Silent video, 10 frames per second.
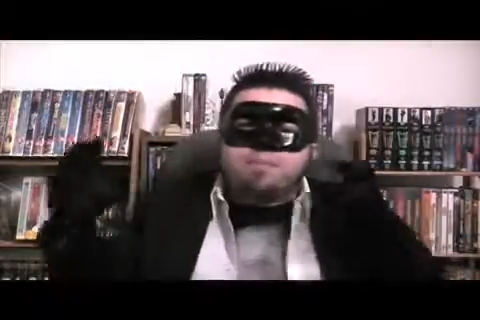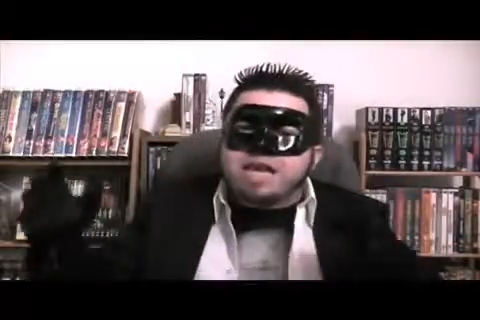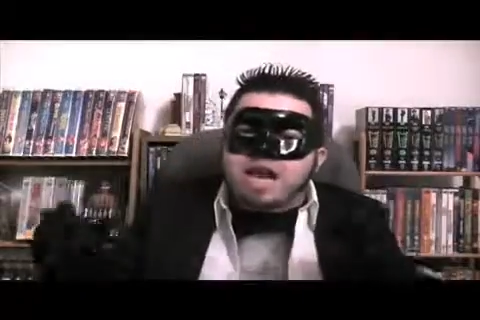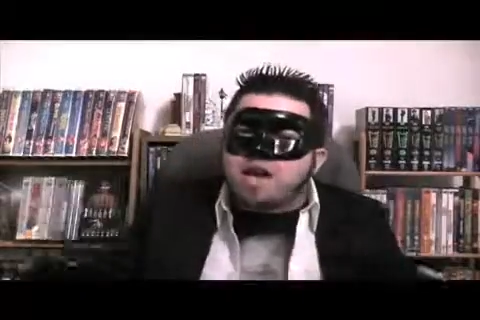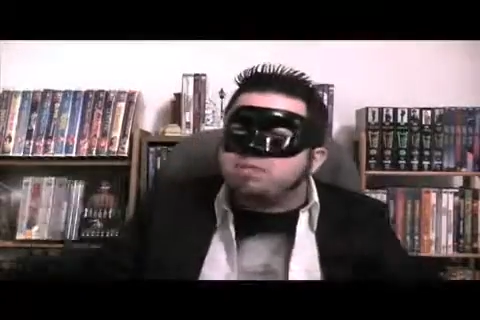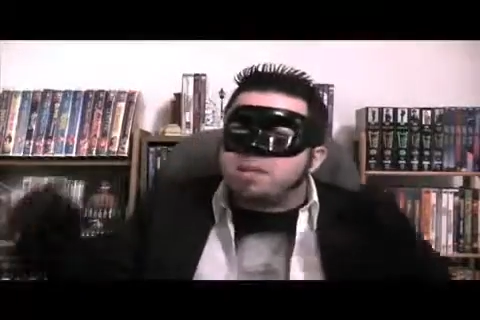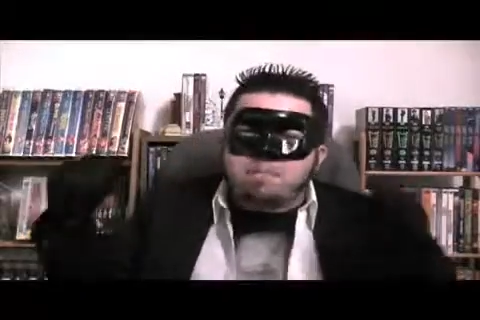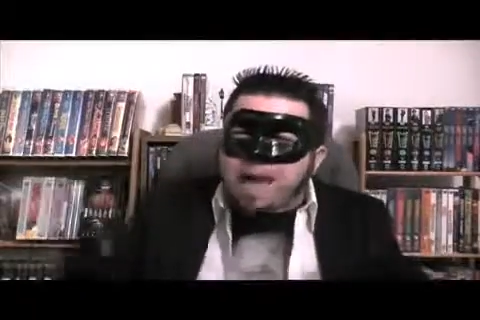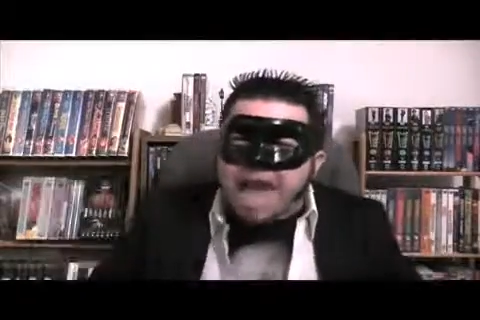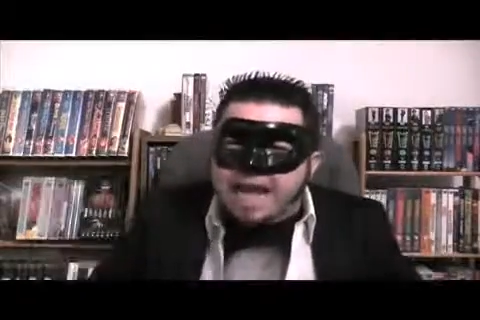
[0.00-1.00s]
that becomes a
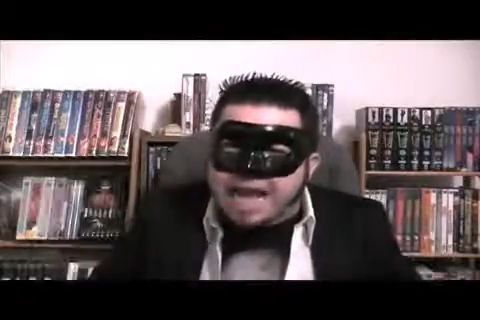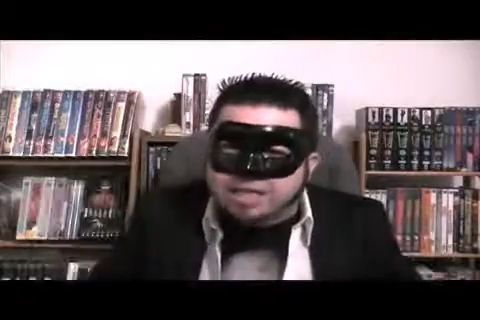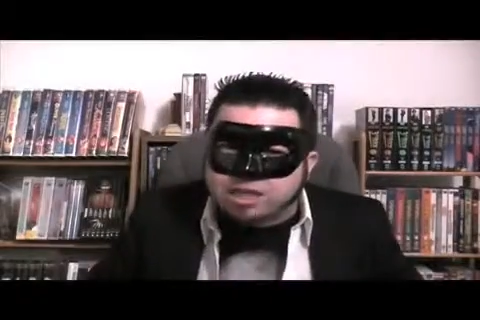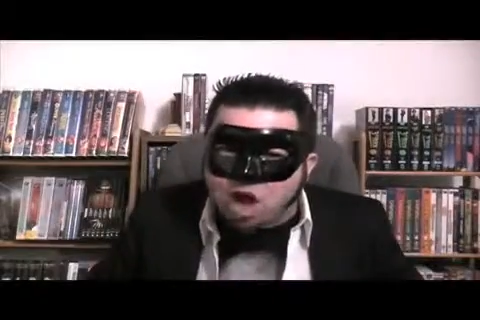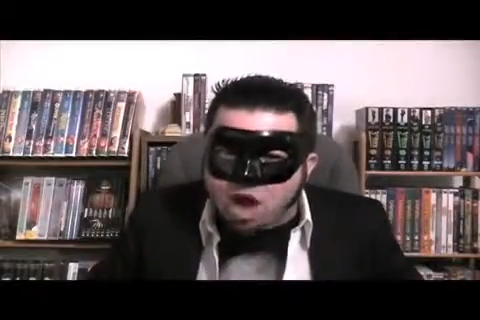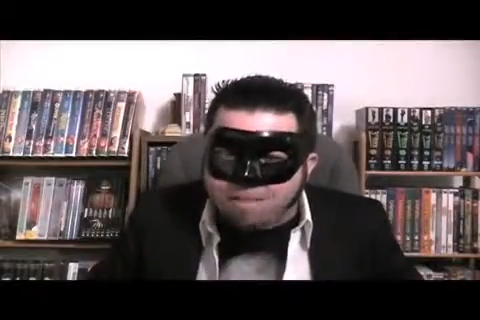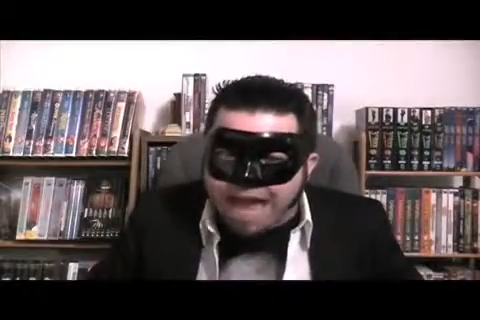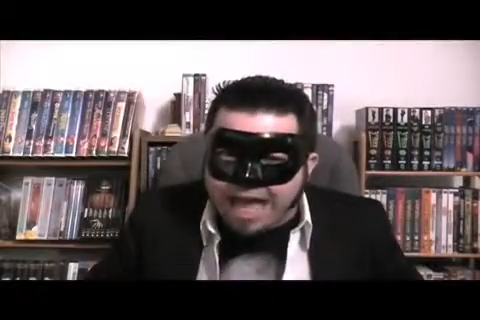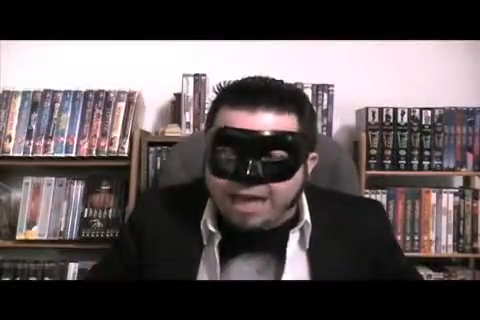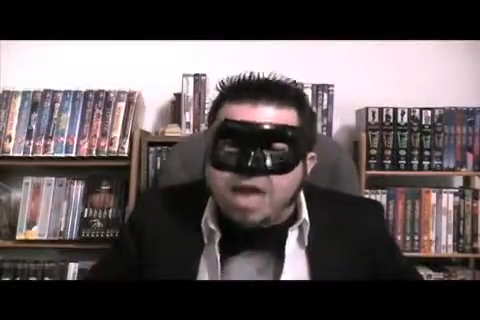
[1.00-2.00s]
badass
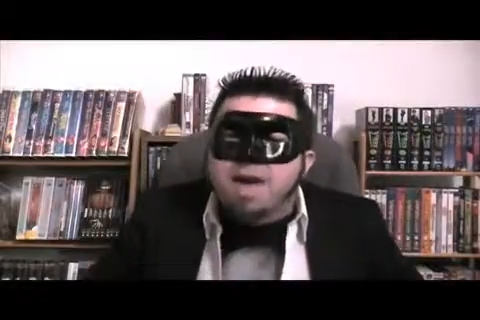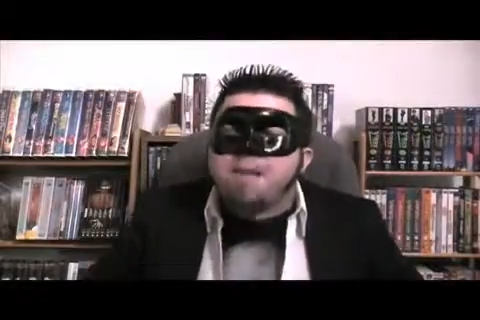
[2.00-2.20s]
lawman.